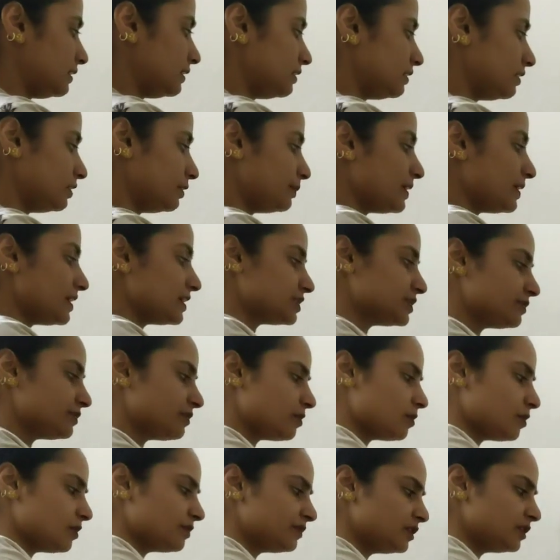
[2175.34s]
past form
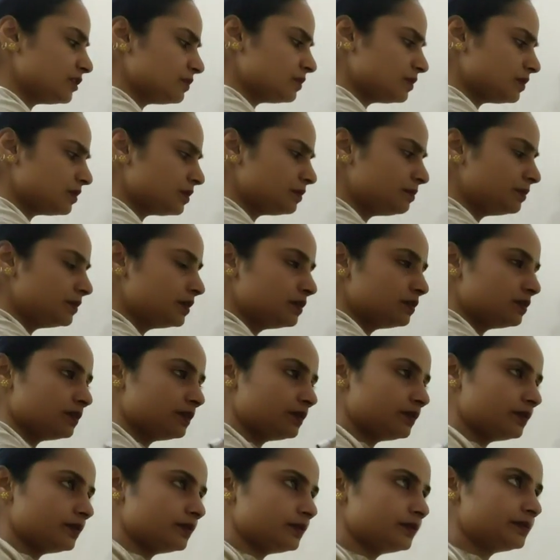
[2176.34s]
of the
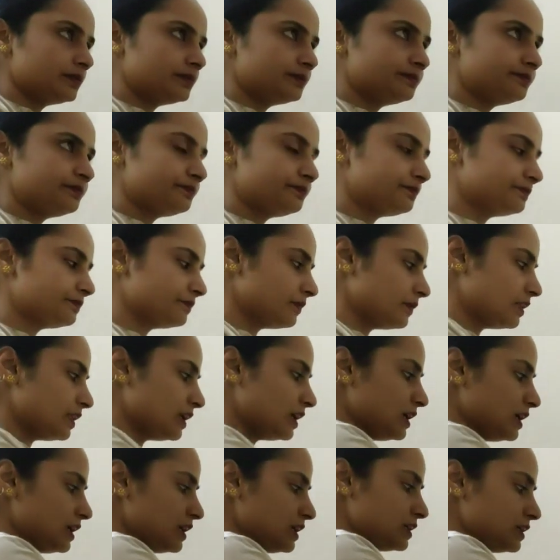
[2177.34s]
verb.
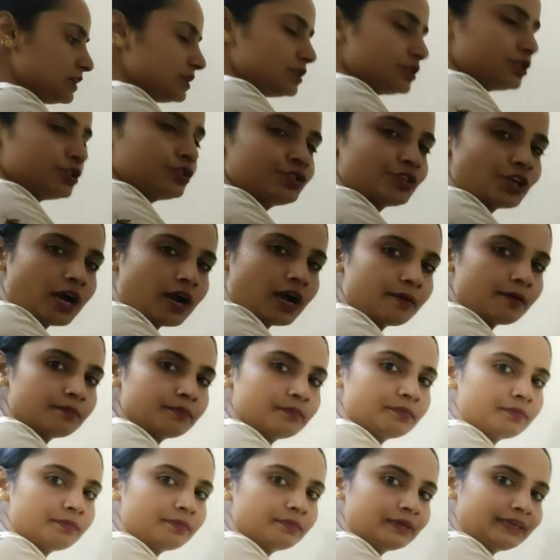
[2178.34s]
Sham
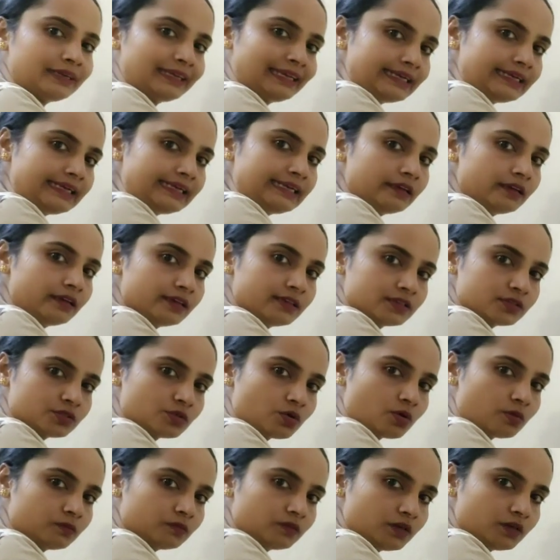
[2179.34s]
did his
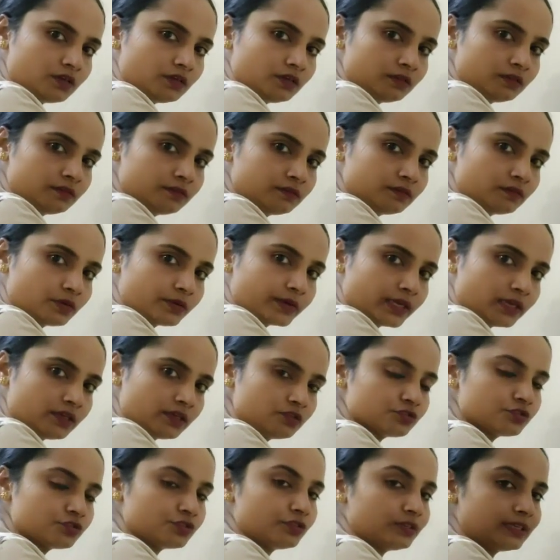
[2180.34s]
homework. Okay,
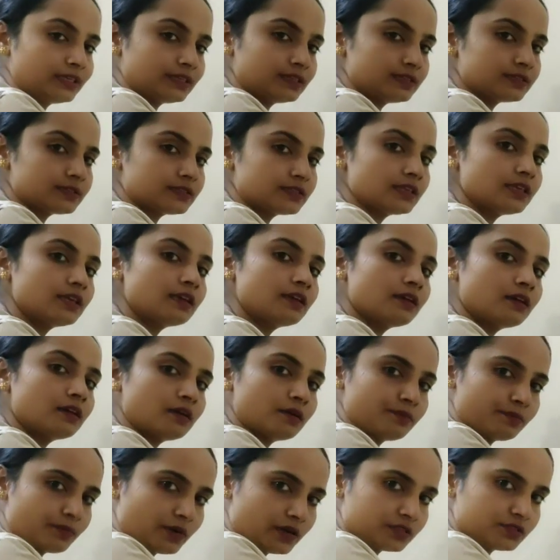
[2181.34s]
so did is the
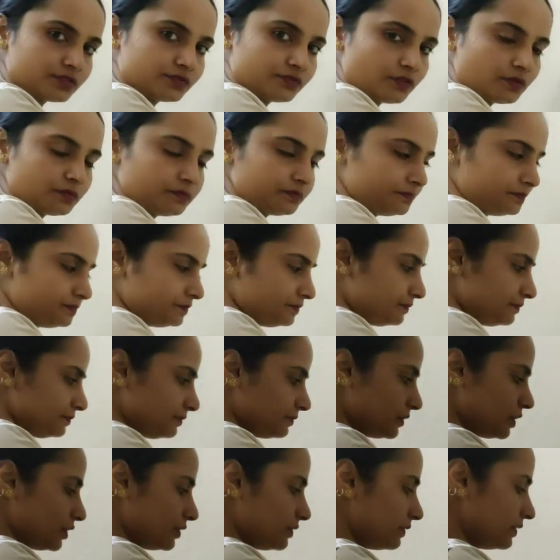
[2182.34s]
past form.
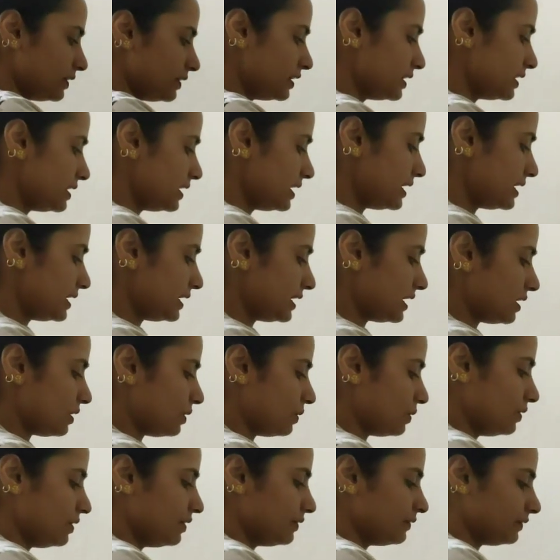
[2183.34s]
All right, now
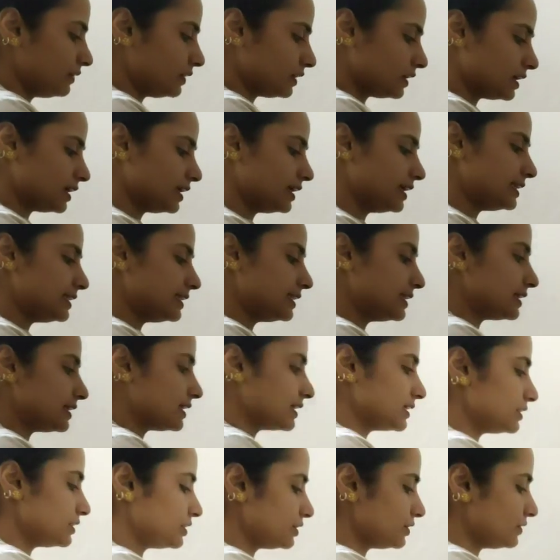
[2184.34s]
in the
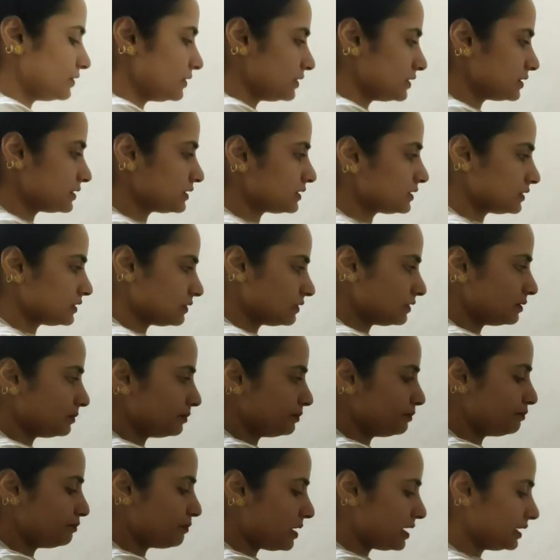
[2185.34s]
continuous,
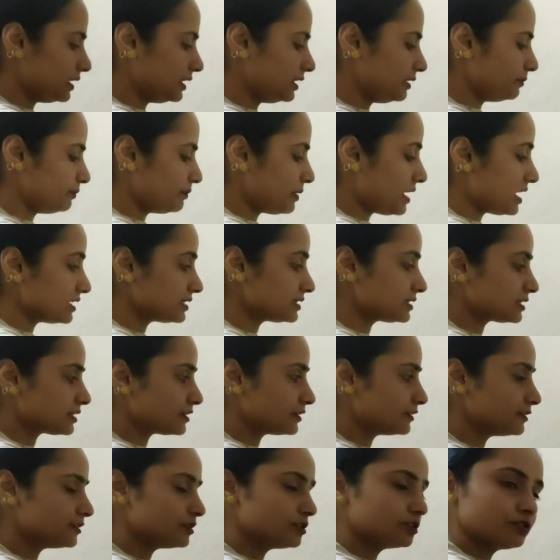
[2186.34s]
in past
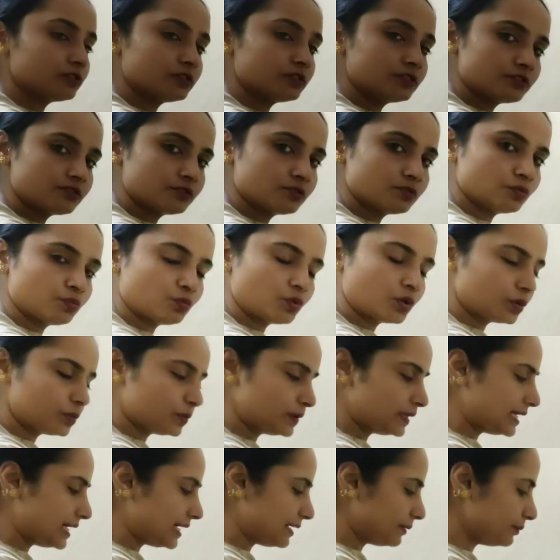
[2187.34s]
continuous, what will
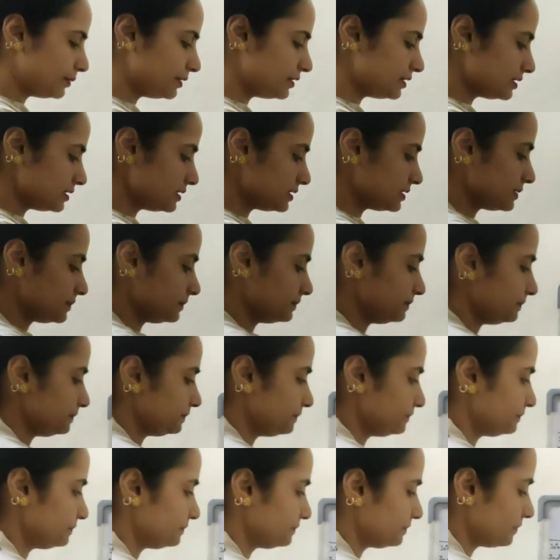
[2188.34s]
happen is
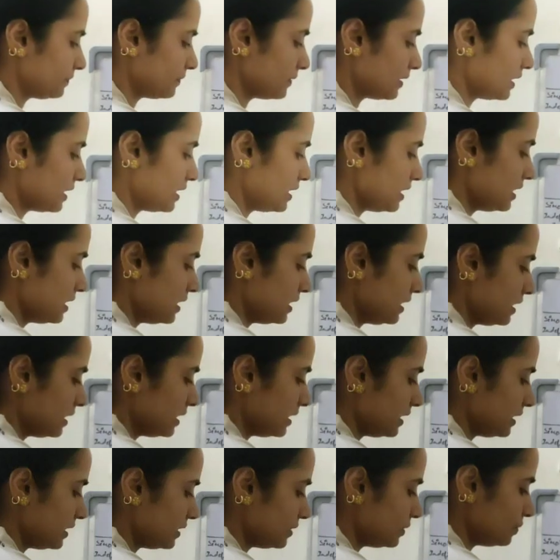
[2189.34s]

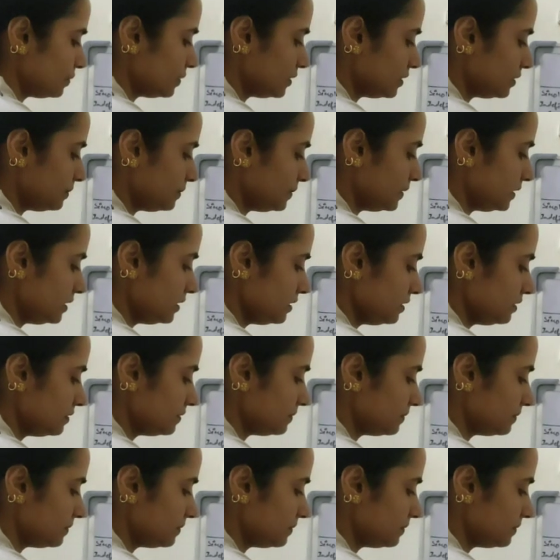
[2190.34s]
it will be